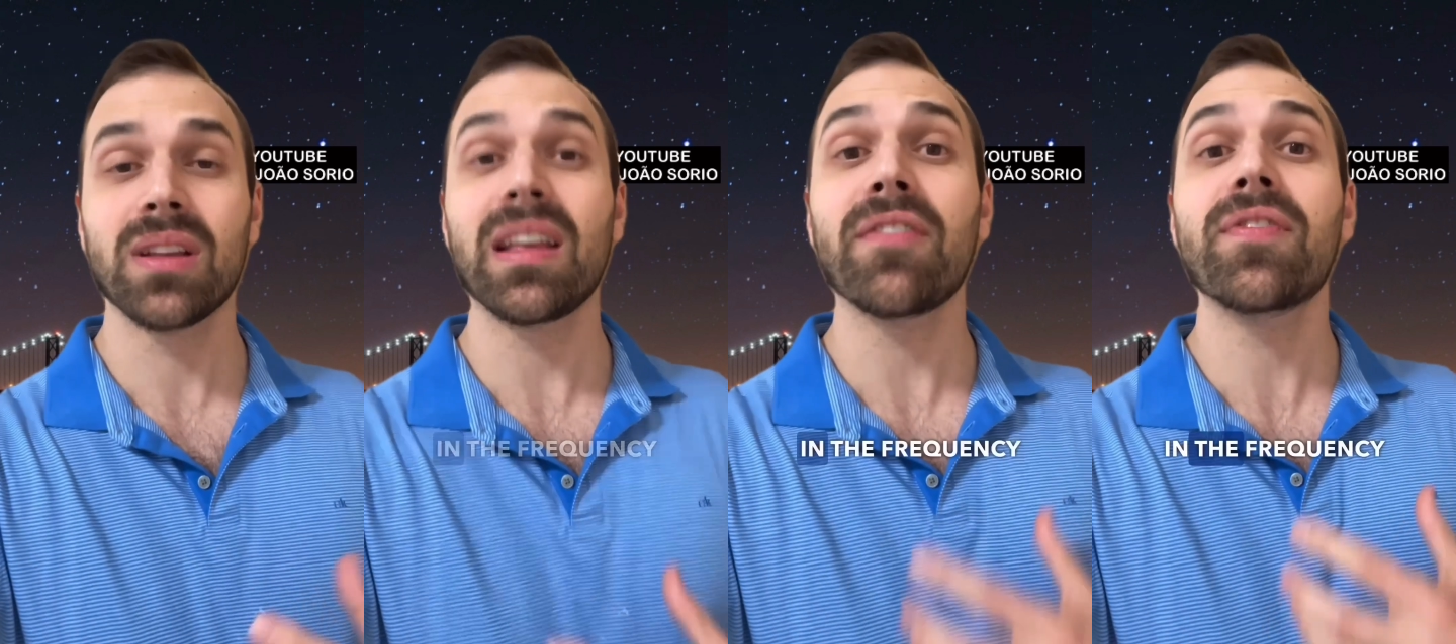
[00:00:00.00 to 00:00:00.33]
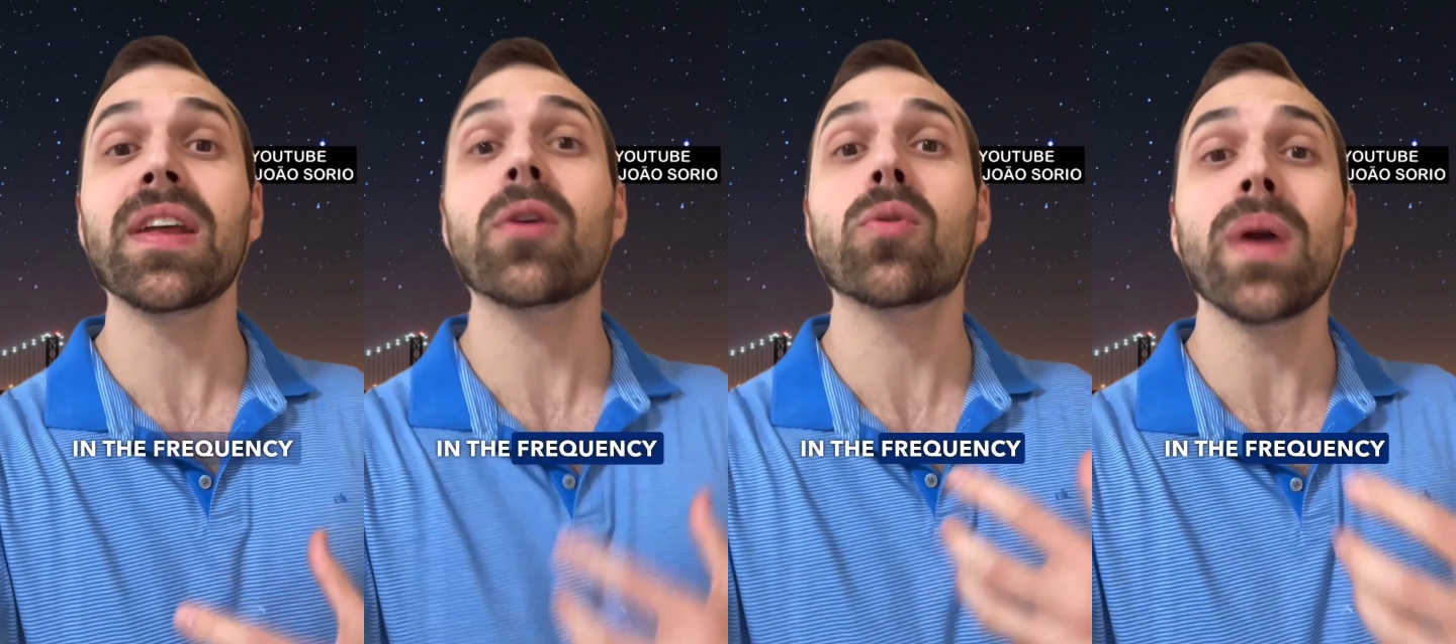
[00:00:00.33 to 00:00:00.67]
in the
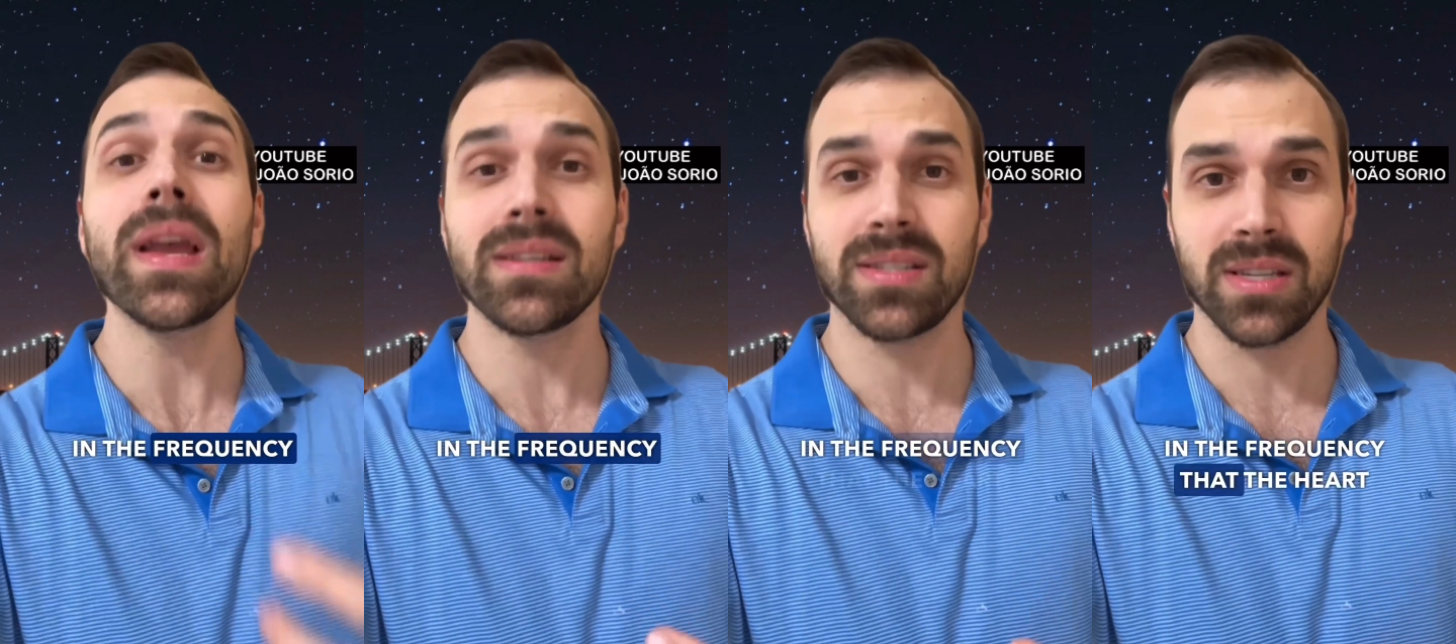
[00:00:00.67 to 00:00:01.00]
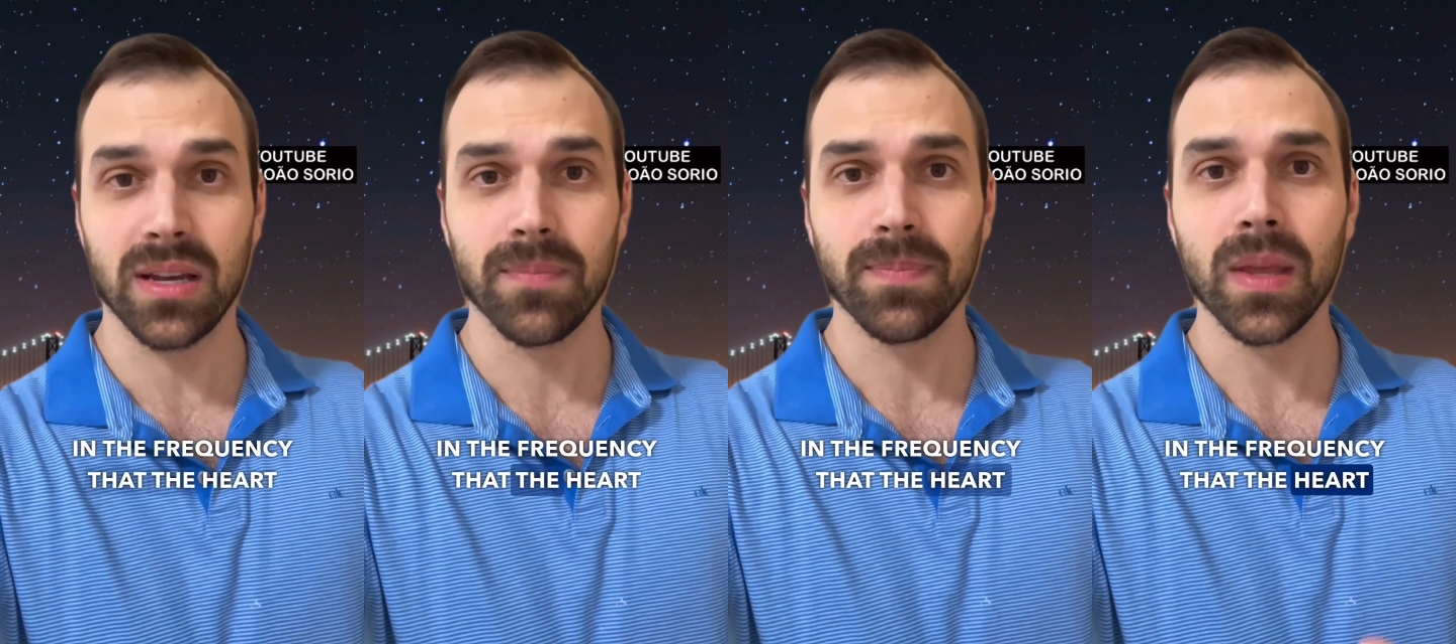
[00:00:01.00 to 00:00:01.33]
frequency
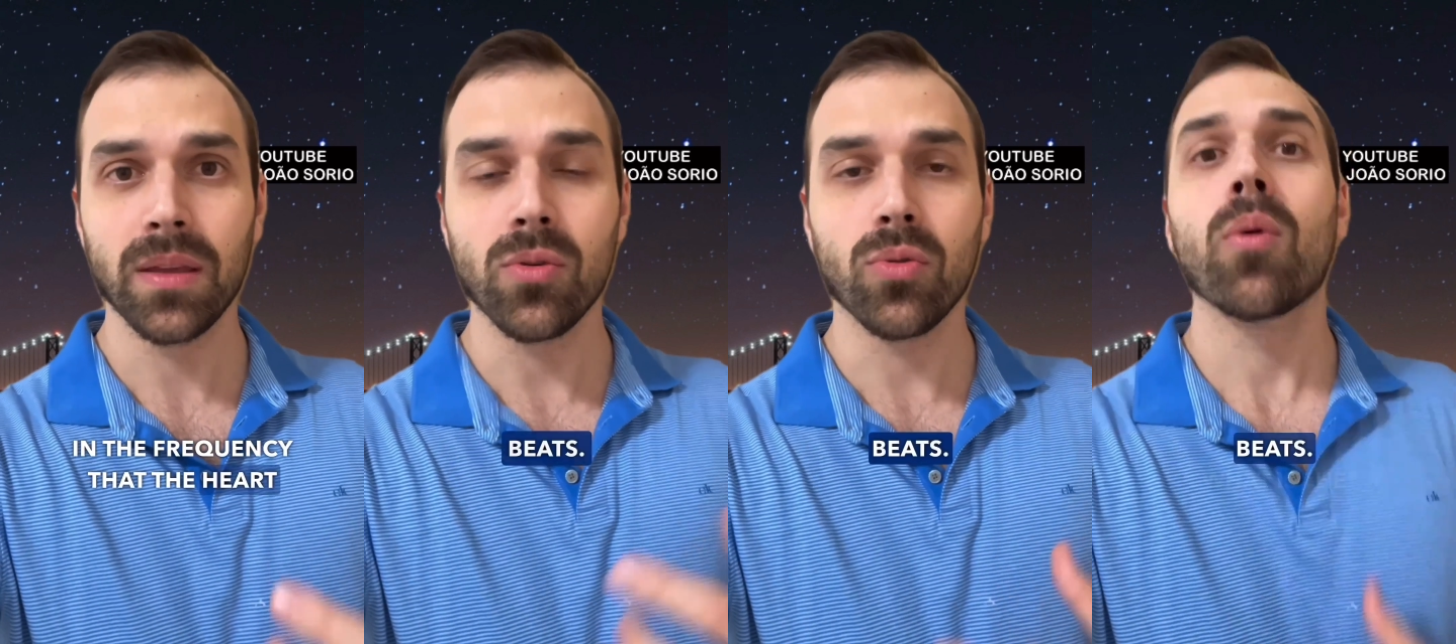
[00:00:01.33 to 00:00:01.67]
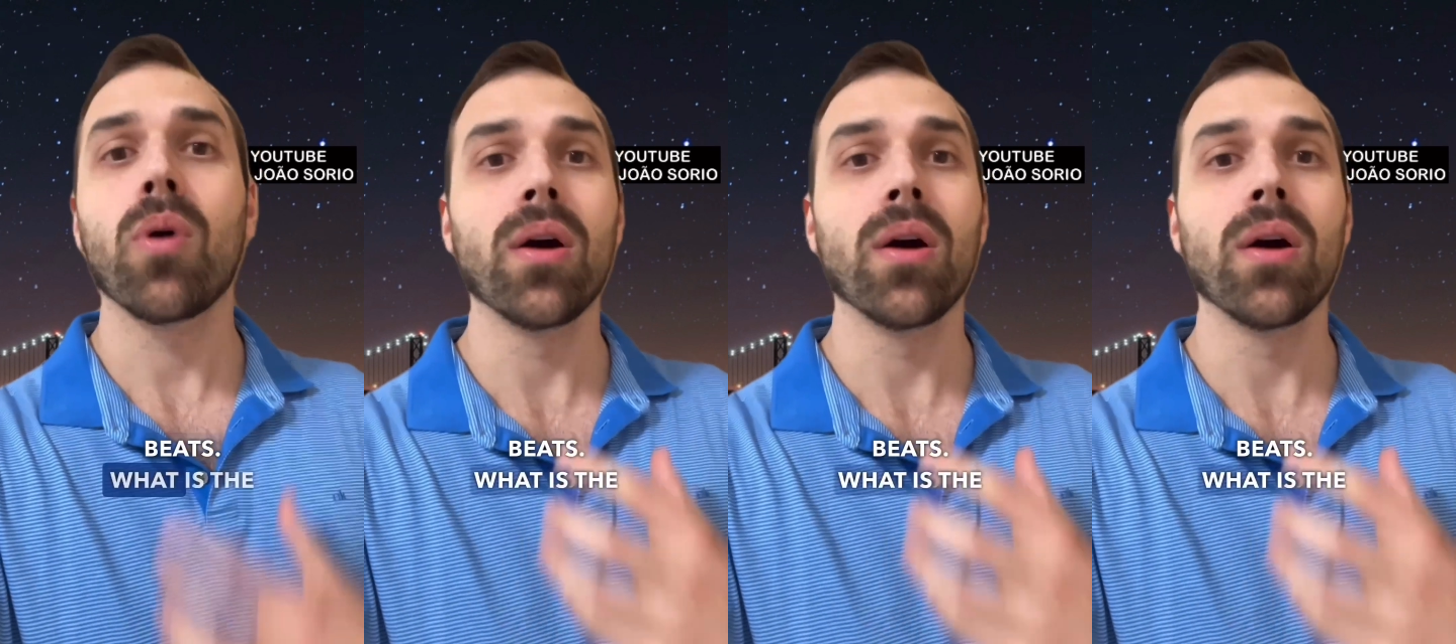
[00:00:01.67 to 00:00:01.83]
that the heart beats.